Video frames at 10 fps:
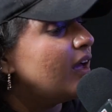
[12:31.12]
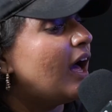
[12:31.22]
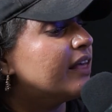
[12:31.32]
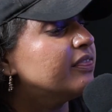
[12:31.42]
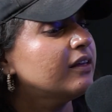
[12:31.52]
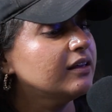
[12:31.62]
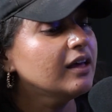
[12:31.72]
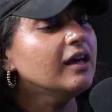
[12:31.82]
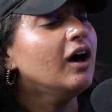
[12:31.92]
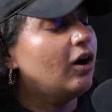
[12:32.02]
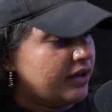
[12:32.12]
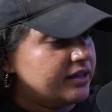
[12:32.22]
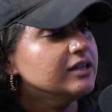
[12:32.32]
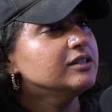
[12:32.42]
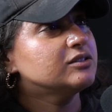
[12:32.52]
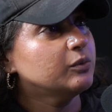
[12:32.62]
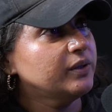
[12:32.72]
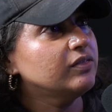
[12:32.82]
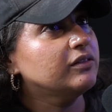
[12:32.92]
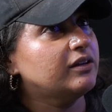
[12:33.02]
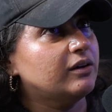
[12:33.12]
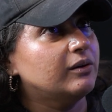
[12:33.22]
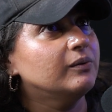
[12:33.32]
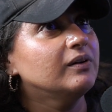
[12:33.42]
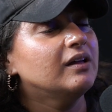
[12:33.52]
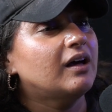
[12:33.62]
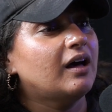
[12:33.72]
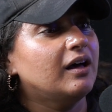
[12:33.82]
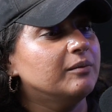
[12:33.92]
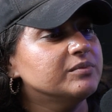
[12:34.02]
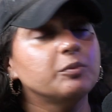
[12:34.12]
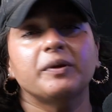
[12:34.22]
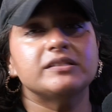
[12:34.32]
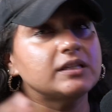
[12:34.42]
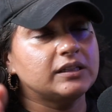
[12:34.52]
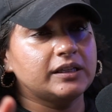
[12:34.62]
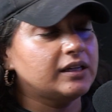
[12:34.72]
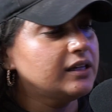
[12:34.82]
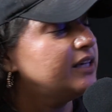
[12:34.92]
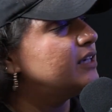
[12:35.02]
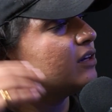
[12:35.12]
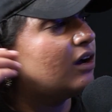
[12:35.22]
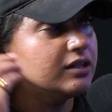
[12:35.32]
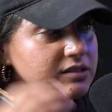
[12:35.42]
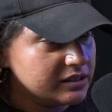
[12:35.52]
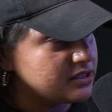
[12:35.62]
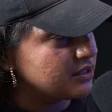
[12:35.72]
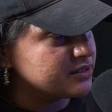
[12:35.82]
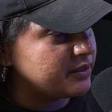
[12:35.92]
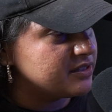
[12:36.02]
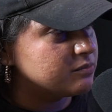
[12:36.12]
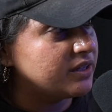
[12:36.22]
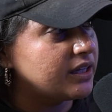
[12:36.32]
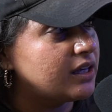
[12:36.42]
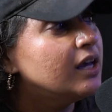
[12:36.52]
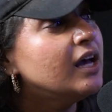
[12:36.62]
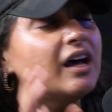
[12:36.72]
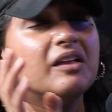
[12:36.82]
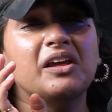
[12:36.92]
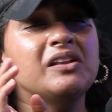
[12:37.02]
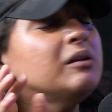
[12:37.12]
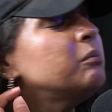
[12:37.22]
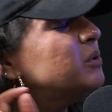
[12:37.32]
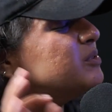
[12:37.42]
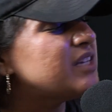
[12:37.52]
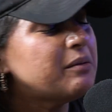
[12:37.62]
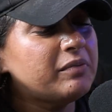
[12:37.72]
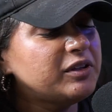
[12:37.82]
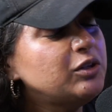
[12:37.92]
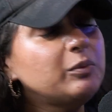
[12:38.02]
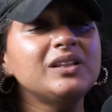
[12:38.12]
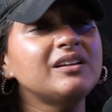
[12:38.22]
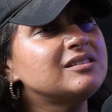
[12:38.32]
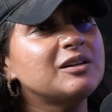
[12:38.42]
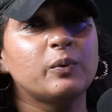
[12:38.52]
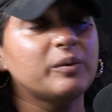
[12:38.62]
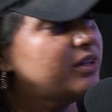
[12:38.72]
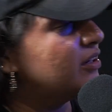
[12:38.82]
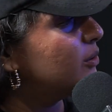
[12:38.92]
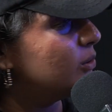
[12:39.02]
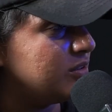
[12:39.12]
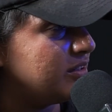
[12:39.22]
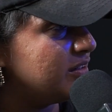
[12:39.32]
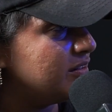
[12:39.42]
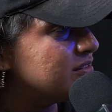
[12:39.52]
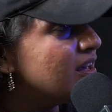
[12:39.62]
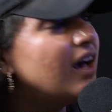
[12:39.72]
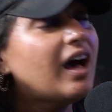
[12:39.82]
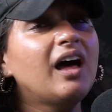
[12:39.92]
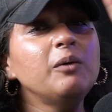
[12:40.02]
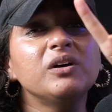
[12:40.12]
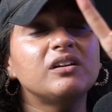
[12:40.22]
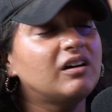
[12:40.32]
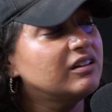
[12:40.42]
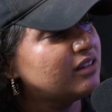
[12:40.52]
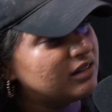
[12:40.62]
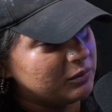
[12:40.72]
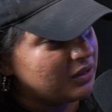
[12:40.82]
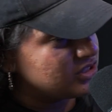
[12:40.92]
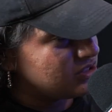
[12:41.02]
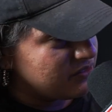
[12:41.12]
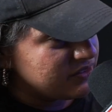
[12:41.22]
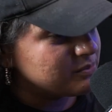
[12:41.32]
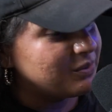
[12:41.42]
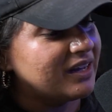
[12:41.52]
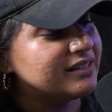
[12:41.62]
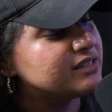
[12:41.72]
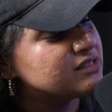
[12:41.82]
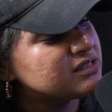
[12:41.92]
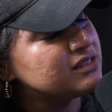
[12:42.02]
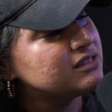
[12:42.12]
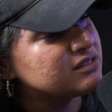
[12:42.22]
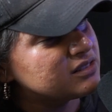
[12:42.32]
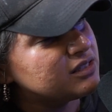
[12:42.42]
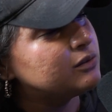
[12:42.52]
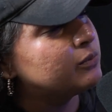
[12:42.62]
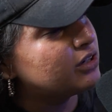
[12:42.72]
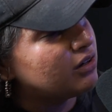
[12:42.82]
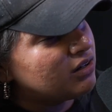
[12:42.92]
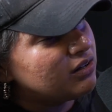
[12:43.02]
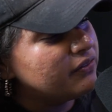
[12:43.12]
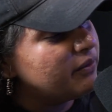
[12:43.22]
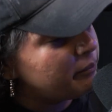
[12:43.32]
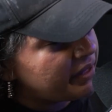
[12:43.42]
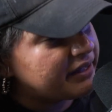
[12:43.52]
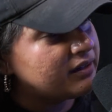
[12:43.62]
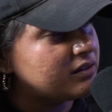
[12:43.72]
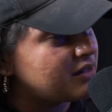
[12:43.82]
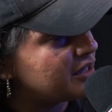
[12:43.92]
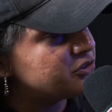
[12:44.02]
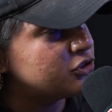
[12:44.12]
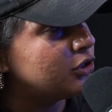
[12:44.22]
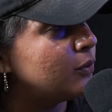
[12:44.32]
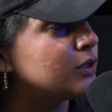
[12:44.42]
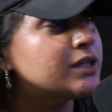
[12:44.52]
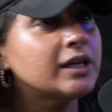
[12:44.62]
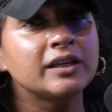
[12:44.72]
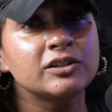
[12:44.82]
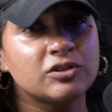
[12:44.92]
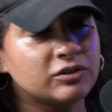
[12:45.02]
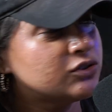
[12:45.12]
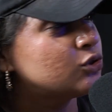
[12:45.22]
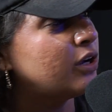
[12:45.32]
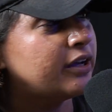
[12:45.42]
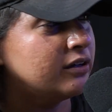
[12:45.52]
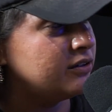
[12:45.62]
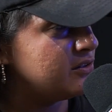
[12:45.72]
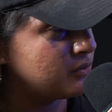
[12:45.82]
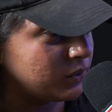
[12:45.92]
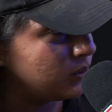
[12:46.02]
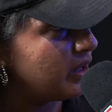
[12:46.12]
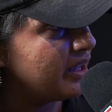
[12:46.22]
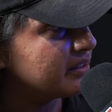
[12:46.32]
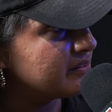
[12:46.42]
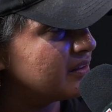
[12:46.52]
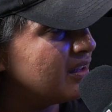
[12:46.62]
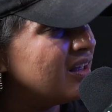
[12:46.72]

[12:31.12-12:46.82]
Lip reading: I think, okay, so with Leo, so basically he constantly talks about his money in the most, when they say women are gold diggers, I want all y'all to watch Love is Blind and see the scene where all the men on that show are taking turns trying on his Rolex.